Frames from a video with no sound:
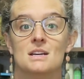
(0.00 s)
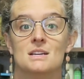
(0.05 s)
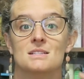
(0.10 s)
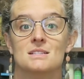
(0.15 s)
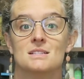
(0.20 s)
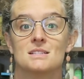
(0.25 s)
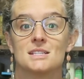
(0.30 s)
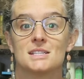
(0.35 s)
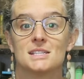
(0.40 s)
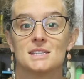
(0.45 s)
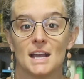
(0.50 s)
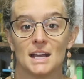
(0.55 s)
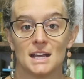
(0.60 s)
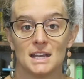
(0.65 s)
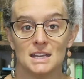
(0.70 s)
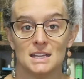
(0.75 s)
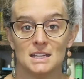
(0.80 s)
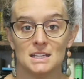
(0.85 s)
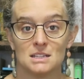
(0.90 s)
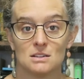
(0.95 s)

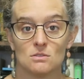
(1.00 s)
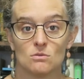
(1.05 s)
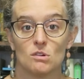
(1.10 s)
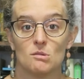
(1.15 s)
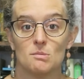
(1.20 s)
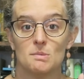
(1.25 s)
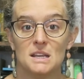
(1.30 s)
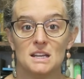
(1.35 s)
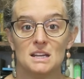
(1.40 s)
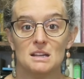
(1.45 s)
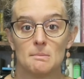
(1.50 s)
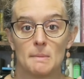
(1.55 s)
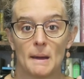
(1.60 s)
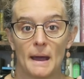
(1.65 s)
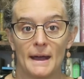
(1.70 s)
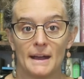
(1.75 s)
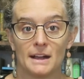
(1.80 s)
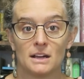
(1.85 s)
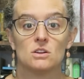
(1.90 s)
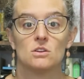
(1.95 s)
Second, repeat it
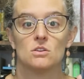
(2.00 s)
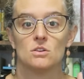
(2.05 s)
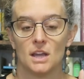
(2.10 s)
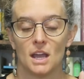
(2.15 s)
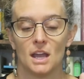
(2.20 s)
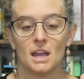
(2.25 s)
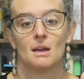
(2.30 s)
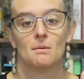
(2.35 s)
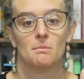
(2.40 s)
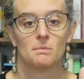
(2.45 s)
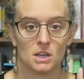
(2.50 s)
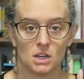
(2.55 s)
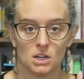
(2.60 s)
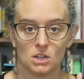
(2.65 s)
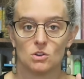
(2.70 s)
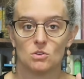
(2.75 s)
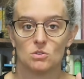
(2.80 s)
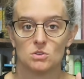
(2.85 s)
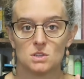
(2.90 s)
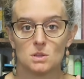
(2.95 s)
back. Okay, I'm gonna
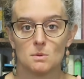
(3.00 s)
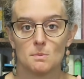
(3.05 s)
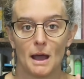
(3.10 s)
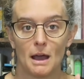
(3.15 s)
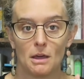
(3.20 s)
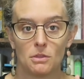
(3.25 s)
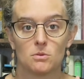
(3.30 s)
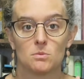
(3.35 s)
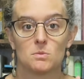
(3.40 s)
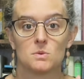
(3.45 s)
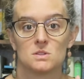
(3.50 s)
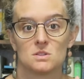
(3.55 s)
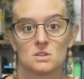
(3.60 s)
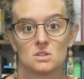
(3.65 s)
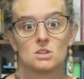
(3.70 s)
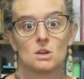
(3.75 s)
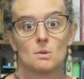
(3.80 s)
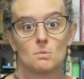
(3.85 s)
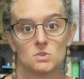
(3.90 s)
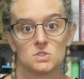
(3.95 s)
go to the bathroom because
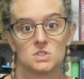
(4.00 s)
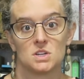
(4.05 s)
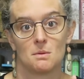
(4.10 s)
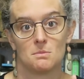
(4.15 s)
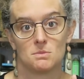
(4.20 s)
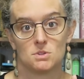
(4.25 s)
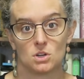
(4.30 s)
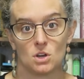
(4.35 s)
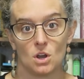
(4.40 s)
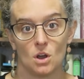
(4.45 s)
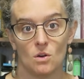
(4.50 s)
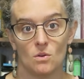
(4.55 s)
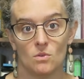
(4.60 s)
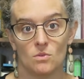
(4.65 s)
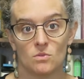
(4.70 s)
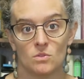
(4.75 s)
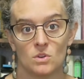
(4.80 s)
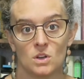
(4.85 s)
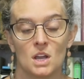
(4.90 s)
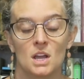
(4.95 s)
it's almost time to go.
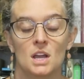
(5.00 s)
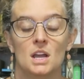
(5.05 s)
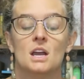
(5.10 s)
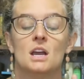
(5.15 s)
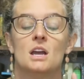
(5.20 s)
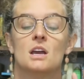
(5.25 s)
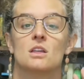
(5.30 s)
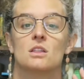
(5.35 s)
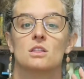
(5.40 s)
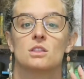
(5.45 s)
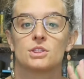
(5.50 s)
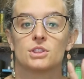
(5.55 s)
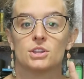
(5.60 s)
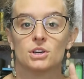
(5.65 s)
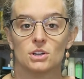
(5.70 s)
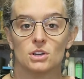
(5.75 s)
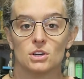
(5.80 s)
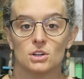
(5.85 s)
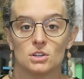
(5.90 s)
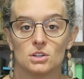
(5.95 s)

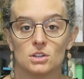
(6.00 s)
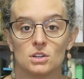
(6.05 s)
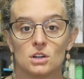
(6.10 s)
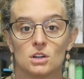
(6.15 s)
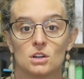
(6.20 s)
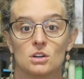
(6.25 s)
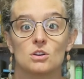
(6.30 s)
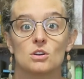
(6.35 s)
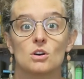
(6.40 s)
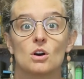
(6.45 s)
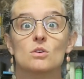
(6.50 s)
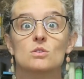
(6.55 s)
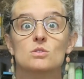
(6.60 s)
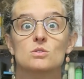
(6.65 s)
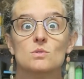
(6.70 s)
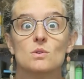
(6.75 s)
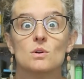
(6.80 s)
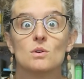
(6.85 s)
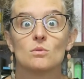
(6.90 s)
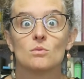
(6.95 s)
Third, go
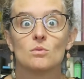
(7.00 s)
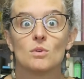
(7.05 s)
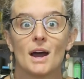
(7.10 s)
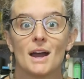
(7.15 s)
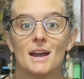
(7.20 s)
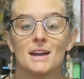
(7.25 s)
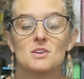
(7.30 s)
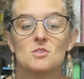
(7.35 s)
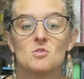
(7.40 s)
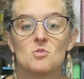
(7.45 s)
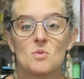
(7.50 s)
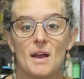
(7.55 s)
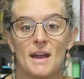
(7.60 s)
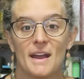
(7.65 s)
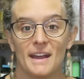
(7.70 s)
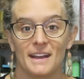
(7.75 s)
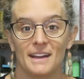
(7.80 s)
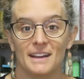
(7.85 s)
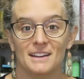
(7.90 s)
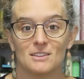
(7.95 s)
do it right
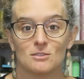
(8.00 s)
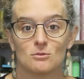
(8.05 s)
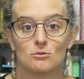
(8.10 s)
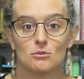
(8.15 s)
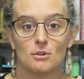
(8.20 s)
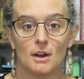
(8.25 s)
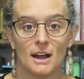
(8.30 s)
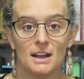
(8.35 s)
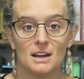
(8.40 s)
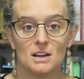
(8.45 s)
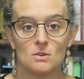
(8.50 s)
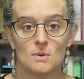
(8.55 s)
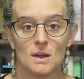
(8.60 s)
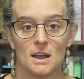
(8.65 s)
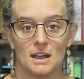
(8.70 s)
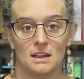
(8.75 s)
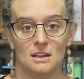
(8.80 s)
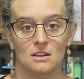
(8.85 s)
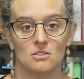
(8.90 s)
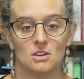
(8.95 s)
away. Right
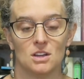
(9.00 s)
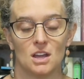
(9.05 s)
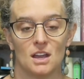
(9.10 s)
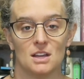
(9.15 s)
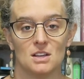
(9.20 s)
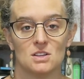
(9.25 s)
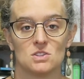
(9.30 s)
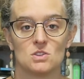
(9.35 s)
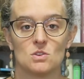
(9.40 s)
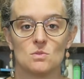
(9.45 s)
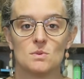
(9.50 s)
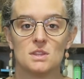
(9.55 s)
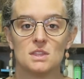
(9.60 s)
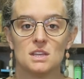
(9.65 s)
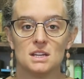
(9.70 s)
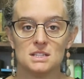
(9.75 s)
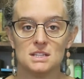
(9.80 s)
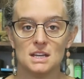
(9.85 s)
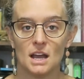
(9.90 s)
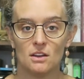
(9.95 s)
away, okay? So when
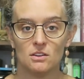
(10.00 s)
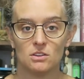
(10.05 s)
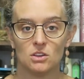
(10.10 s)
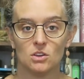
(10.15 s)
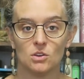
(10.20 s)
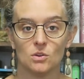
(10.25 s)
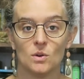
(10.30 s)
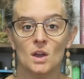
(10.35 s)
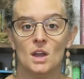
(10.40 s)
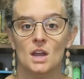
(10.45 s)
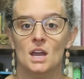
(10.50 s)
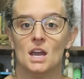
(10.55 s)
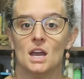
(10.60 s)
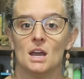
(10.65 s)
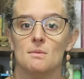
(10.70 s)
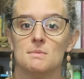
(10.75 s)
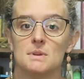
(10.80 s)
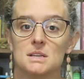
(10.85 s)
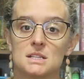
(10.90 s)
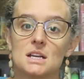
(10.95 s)
they tell you,
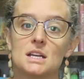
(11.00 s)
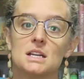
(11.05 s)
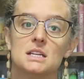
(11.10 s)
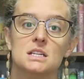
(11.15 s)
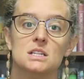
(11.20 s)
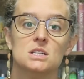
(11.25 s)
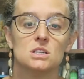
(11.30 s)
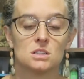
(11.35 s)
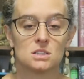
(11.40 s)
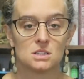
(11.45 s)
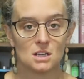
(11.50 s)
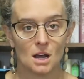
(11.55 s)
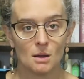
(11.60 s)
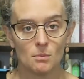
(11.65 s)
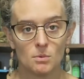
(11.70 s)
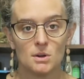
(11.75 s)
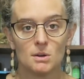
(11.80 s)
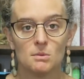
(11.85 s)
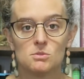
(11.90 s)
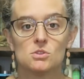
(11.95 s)
it means I need to
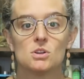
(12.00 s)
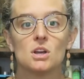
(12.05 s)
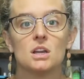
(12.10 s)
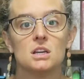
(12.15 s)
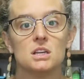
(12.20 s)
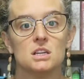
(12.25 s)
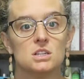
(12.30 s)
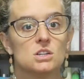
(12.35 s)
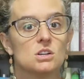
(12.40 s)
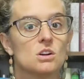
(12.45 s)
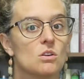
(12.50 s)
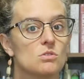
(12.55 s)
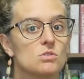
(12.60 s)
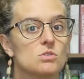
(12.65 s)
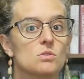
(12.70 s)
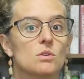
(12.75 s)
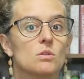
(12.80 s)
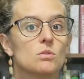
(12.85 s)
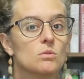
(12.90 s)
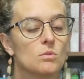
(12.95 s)
stop what I'm doing. I need to go
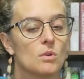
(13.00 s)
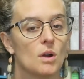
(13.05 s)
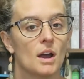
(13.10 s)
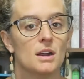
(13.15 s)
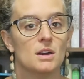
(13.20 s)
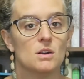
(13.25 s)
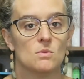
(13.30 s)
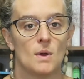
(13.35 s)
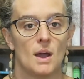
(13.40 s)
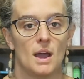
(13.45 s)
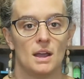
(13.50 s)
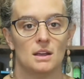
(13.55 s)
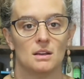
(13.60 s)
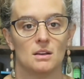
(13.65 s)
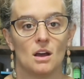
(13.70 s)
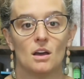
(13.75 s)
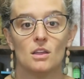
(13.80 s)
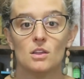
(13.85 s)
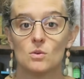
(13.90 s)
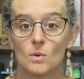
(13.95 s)
do it right away.
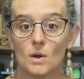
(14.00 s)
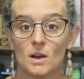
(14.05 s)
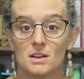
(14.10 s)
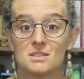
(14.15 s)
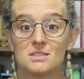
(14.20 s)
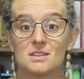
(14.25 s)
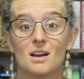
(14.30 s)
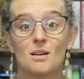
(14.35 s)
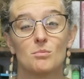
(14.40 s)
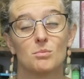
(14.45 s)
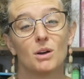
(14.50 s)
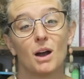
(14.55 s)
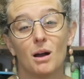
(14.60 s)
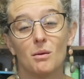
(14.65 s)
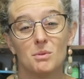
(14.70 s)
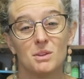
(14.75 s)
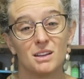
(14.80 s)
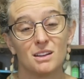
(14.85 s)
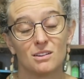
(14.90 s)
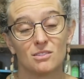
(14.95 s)
Otherwise, I'm
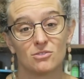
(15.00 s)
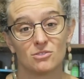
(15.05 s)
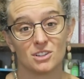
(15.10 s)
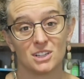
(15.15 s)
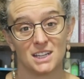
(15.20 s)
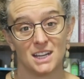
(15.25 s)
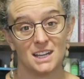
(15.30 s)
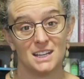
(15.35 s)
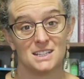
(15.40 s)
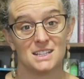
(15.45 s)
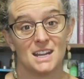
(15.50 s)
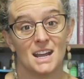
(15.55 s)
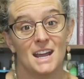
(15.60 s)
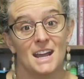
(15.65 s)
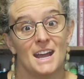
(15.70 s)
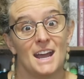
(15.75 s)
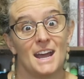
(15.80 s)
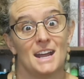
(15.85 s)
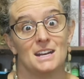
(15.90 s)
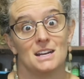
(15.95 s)
probably going to forget
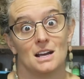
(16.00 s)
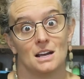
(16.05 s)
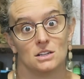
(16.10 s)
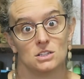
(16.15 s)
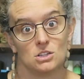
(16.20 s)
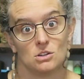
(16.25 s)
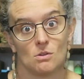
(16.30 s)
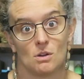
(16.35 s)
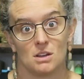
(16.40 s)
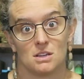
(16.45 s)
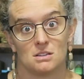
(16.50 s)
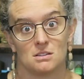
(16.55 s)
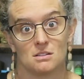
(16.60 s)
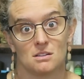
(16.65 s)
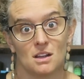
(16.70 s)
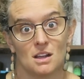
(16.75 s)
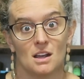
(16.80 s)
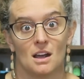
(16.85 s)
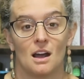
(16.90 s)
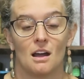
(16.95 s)
and not do it.
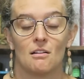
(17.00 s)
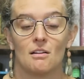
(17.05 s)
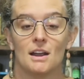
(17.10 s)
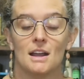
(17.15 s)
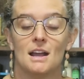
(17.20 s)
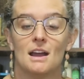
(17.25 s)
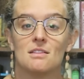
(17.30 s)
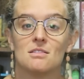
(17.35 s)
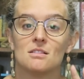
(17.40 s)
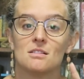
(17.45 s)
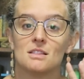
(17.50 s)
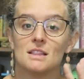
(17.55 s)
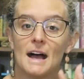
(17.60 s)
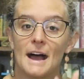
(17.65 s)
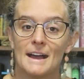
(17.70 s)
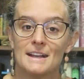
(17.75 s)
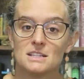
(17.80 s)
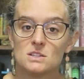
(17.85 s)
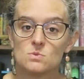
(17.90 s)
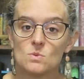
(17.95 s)
All right? And the
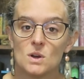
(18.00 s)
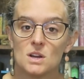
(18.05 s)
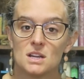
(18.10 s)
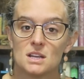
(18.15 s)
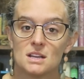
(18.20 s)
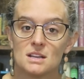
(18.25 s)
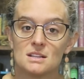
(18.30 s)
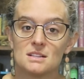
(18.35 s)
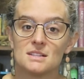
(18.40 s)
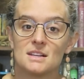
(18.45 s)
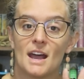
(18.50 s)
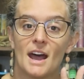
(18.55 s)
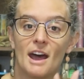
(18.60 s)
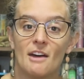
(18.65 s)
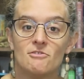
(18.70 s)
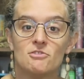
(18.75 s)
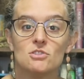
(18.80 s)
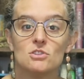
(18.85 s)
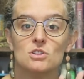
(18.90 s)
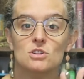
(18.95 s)
last one is,
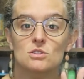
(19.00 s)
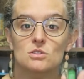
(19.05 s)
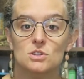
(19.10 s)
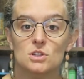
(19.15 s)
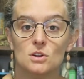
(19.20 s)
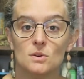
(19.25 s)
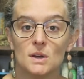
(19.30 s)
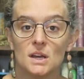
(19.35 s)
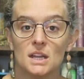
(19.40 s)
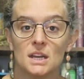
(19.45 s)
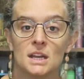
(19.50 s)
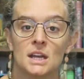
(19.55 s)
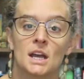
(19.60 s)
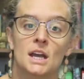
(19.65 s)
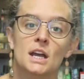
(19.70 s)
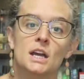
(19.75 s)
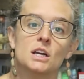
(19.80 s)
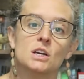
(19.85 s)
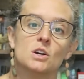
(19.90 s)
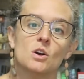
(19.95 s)
after you do it,
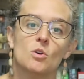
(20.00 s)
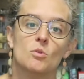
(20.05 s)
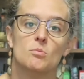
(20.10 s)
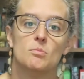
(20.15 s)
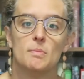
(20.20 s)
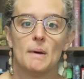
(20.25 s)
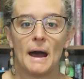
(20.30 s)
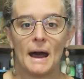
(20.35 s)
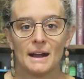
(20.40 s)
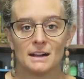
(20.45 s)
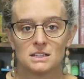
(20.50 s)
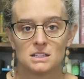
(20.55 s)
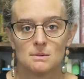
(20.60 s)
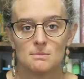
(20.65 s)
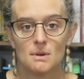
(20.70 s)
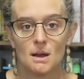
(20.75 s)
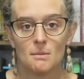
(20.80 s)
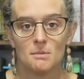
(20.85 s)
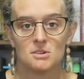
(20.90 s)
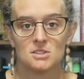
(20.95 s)
go back to
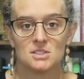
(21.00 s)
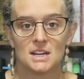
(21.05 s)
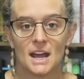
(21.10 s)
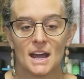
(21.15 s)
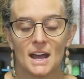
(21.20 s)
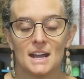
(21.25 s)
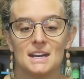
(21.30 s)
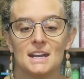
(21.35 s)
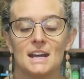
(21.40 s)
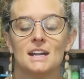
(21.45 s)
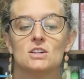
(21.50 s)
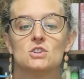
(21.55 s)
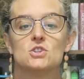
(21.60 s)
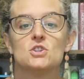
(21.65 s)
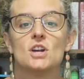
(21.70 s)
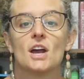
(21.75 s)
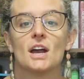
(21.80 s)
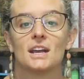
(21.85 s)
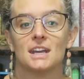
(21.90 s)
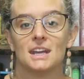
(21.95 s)
mom or dad and
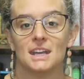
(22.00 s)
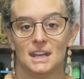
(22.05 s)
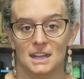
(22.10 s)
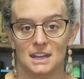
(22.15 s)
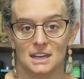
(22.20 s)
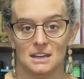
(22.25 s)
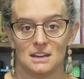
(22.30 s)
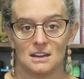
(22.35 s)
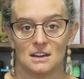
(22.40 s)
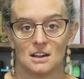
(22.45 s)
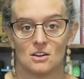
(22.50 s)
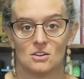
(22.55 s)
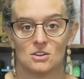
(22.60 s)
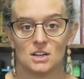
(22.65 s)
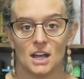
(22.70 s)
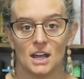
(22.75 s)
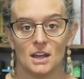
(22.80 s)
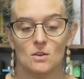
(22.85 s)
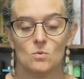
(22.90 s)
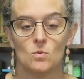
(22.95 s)
check in.
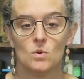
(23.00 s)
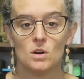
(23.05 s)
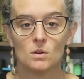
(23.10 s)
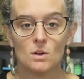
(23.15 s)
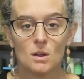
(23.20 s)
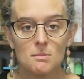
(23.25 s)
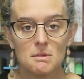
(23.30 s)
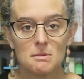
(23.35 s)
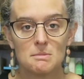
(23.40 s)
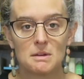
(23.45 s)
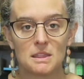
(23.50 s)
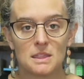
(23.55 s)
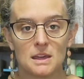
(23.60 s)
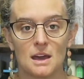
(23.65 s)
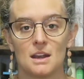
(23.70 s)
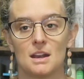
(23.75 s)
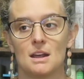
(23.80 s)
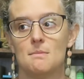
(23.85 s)
Okay? What do I mean by that?